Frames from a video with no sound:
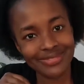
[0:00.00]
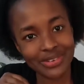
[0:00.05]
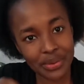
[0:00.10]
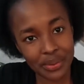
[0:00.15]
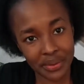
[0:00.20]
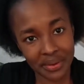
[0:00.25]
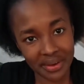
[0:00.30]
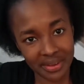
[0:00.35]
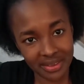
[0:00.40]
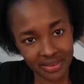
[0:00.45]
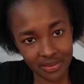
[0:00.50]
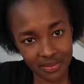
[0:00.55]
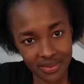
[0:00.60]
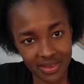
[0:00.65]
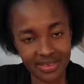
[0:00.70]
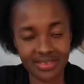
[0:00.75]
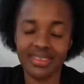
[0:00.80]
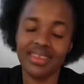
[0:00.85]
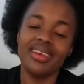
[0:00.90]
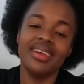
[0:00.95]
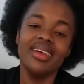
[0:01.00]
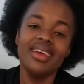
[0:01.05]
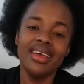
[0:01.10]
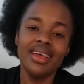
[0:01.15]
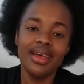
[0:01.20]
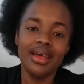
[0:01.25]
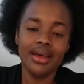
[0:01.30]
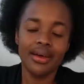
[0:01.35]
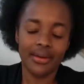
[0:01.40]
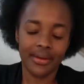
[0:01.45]
tourist visa,
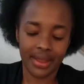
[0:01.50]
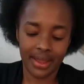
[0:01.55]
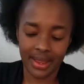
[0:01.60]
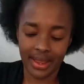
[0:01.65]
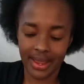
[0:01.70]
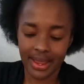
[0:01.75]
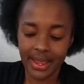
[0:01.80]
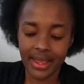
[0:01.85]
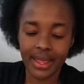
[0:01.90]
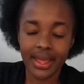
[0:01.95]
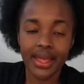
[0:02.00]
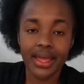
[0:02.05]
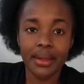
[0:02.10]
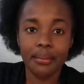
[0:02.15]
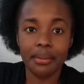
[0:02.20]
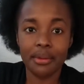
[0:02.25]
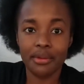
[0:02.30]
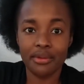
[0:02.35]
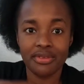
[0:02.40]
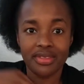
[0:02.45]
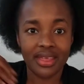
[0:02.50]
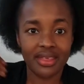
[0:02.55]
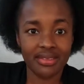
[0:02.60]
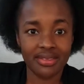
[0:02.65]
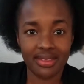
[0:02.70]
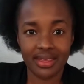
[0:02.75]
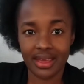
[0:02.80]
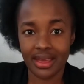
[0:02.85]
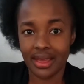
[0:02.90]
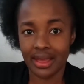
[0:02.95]
okay? Because
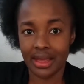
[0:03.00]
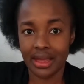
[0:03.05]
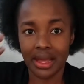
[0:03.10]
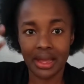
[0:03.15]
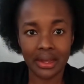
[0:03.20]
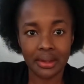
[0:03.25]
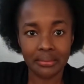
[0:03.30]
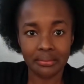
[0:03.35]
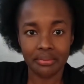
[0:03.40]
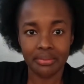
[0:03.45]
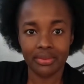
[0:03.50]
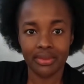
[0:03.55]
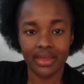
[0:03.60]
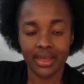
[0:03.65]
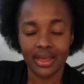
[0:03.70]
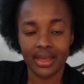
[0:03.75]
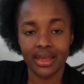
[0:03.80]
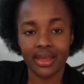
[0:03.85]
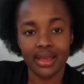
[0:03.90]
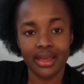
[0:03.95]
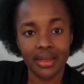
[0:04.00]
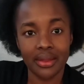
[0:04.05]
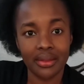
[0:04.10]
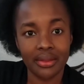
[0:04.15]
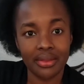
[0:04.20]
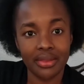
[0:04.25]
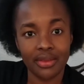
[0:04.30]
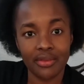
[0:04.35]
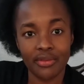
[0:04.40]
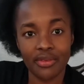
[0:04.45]
that's the
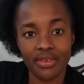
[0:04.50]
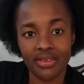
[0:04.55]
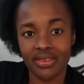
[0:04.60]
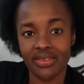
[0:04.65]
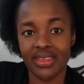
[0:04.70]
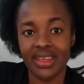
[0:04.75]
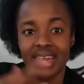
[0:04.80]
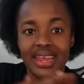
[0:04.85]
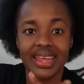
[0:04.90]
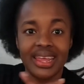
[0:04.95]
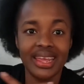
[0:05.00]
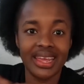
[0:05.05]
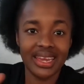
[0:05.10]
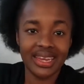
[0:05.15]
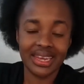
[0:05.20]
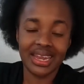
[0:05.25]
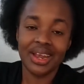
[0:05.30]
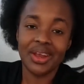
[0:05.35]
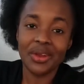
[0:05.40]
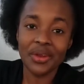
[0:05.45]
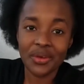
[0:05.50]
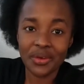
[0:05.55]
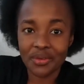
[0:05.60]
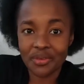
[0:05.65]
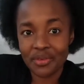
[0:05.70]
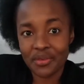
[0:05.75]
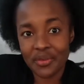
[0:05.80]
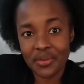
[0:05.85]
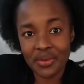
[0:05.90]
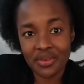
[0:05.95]
visa that I get a lot
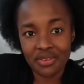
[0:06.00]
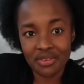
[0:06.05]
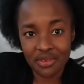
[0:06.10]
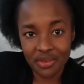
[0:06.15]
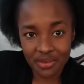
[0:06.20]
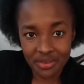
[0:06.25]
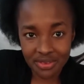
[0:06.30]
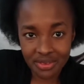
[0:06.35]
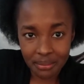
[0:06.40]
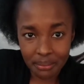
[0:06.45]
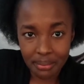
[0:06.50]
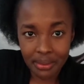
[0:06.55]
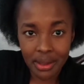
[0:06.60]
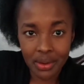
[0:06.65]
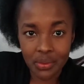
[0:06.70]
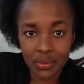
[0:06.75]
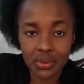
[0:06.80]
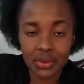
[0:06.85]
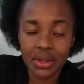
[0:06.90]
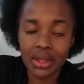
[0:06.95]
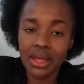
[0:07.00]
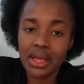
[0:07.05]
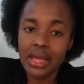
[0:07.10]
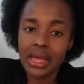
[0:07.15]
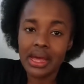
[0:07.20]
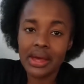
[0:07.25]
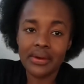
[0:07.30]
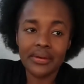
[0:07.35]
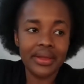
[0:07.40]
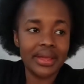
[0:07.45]
of questions about,
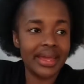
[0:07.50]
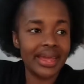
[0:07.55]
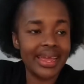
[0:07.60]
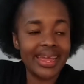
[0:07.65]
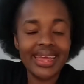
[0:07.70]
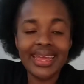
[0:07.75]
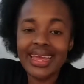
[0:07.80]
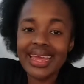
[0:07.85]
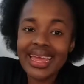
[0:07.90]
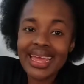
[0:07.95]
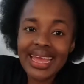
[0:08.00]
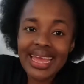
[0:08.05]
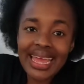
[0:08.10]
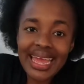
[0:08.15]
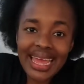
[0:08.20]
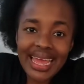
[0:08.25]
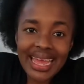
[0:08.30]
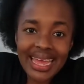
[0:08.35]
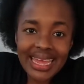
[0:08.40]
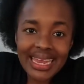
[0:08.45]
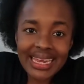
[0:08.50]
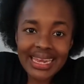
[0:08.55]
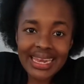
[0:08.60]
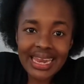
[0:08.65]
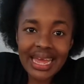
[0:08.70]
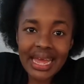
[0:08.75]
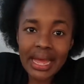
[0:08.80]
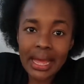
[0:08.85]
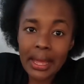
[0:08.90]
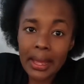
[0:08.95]
okay? And
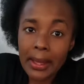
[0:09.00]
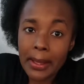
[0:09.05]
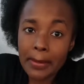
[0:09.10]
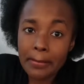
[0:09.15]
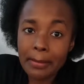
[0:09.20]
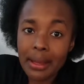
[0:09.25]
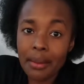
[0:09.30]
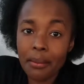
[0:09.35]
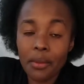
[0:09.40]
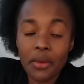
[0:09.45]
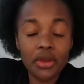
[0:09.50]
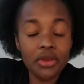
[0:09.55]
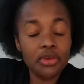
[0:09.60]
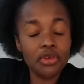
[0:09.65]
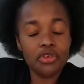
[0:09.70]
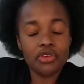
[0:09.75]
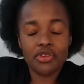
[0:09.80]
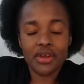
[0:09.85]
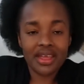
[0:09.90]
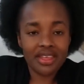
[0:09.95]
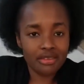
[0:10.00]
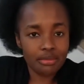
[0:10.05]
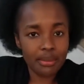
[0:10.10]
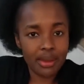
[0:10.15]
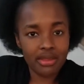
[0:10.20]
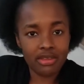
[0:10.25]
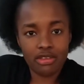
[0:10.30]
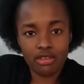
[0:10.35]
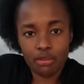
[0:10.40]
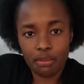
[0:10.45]
I'm going to try as
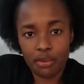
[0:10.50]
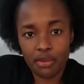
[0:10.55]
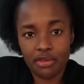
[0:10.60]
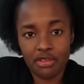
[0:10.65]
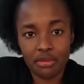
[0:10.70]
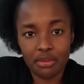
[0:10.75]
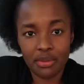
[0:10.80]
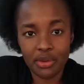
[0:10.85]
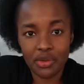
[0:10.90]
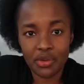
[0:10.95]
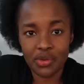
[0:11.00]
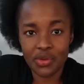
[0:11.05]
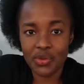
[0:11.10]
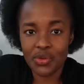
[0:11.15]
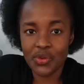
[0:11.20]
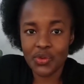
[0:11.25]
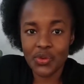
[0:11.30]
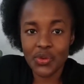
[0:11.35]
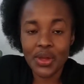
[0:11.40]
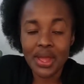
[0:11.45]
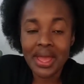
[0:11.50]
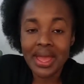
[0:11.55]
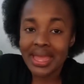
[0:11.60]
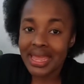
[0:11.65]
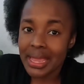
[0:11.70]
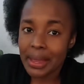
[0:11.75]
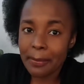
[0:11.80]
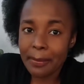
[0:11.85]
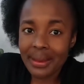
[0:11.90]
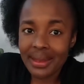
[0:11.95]
much as possible to
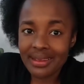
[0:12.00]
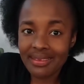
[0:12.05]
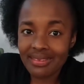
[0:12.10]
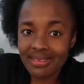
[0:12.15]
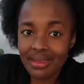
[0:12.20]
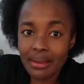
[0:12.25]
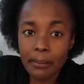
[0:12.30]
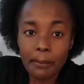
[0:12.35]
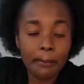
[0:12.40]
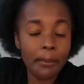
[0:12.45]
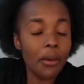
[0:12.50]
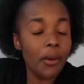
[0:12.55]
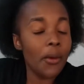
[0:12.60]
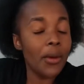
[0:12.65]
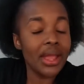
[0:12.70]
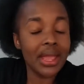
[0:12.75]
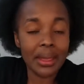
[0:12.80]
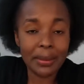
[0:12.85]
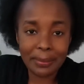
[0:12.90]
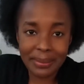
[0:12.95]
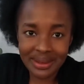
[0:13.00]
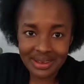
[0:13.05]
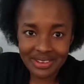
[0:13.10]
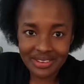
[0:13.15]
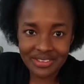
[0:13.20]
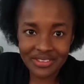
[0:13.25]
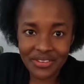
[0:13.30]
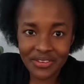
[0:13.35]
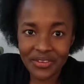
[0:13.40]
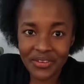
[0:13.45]
keep it simple, keep it
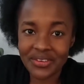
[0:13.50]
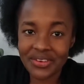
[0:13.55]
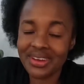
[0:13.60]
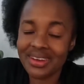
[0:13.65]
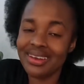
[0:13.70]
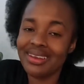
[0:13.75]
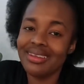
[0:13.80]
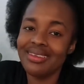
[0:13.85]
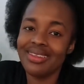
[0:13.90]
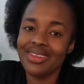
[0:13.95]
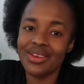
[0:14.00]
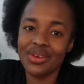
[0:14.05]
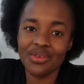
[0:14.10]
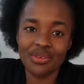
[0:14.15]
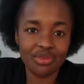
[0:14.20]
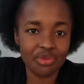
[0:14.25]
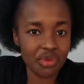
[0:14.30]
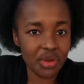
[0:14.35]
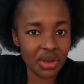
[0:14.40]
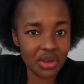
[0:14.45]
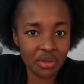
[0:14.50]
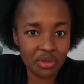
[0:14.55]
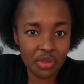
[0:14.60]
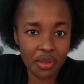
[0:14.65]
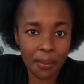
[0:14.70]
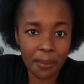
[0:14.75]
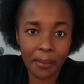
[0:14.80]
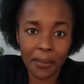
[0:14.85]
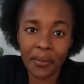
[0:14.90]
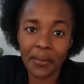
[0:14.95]
short, you know, straight to
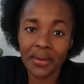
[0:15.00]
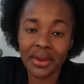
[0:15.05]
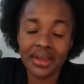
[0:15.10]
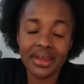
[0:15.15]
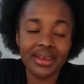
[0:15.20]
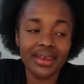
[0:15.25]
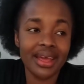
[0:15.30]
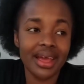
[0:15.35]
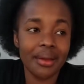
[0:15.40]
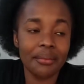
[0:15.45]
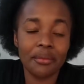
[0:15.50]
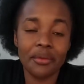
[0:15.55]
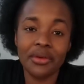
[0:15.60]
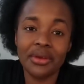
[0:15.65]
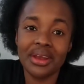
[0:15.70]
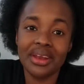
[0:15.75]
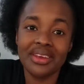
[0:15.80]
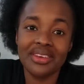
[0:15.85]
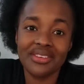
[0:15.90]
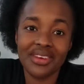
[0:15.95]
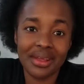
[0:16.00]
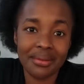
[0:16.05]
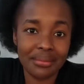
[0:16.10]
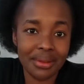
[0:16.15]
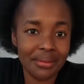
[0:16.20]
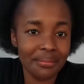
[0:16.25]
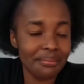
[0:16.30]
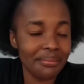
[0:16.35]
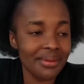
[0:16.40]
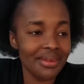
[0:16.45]
the point. I'm gonna try
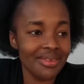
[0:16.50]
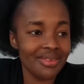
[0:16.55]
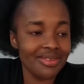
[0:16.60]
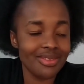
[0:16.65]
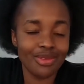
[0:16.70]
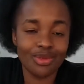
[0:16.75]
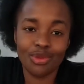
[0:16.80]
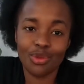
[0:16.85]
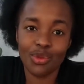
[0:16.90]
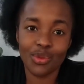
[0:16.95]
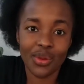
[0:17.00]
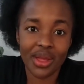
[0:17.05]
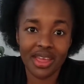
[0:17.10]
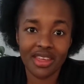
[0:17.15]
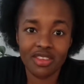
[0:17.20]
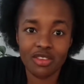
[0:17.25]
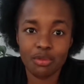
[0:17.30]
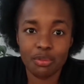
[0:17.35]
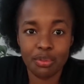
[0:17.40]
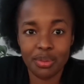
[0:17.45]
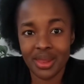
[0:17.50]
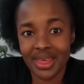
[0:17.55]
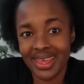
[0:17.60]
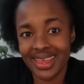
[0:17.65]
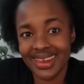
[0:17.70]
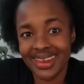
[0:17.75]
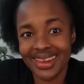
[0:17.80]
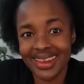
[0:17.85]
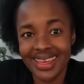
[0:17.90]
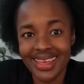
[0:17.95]
my best to
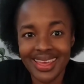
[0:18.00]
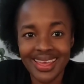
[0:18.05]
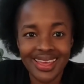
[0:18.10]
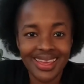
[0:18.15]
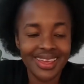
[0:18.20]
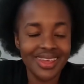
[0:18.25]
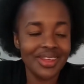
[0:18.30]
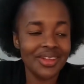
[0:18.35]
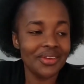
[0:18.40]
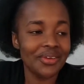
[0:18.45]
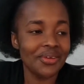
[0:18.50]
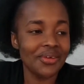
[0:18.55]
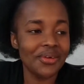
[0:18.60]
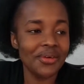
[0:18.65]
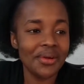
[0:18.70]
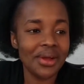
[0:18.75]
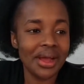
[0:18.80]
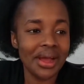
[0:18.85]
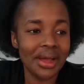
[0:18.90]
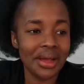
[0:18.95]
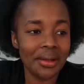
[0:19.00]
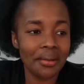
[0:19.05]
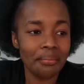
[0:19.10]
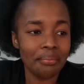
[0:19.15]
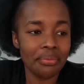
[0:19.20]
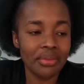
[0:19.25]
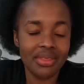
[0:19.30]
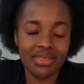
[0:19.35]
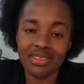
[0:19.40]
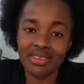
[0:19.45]
explain, you know,
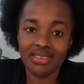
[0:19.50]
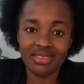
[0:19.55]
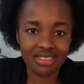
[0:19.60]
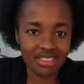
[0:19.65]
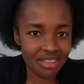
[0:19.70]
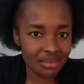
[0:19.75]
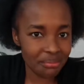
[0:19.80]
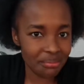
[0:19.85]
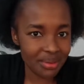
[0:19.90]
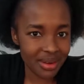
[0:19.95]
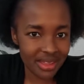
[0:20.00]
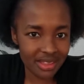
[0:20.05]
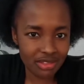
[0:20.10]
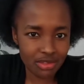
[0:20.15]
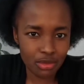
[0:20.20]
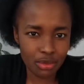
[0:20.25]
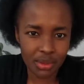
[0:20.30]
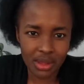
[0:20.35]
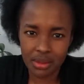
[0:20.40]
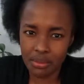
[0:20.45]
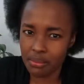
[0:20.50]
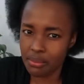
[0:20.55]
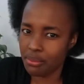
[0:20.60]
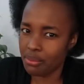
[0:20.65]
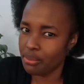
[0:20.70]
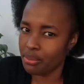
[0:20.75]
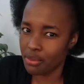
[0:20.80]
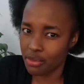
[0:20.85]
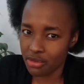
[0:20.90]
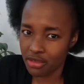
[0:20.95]
in the simplest way
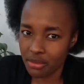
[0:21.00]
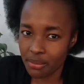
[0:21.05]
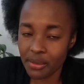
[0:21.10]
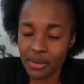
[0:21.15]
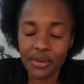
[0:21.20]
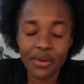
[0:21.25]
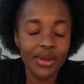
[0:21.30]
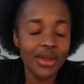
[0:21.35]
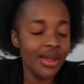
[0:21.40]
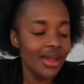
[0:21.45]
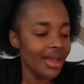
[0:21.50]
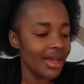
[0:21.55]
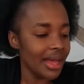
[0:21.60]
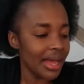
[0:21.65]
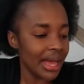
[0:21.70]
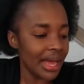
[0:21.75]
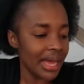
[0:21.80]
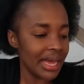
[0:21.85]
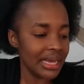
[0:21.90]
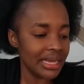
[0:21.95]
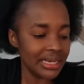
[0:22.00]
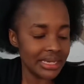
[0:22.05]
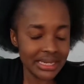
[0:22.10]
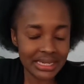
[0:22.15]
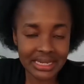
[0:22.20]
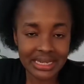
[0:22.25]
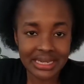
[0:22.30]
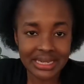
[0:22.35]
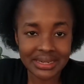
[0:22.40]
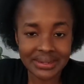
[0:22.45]
possible.
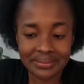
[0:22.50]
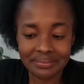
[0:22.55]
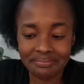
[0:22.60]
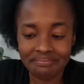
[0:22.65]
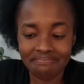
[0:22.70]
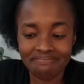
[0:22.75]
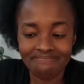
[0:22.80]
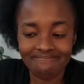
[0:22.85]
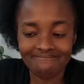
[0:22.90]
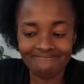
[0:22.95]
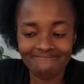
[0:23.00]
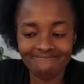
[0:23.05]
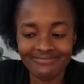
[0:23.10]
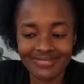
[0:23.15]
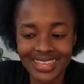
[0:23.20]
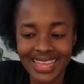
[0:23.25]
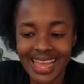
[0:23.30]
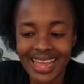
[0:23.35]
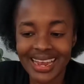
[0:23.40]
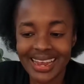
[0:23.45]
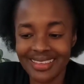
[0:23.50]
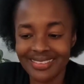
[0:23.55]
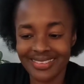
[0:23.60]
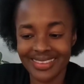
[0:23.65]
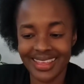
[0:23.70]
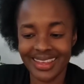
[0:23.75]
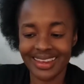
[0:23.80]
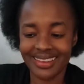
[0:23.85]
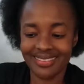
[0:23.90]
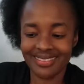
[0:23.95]
And yeah, let's
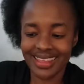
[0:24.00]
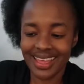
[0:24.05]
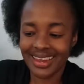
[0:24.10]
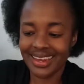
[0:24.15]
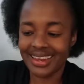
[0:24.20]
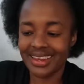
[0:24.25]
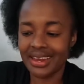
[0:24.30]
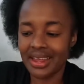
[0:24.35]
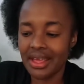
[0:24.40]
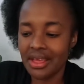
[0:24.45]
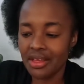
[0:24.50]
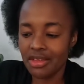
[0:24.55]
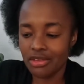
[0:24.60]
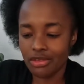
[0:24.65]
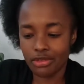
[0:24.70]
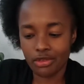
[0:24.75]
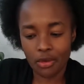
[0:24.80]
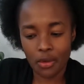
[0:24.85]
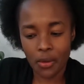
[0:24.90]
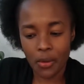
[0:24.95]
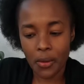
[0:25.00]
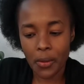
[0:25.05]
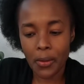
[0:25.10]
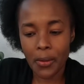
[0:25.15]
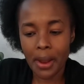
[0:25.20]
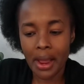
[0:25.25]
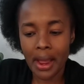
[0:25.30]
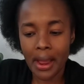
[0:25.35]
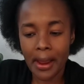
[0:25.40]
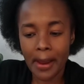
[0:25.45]
get started.
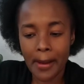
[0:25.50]
So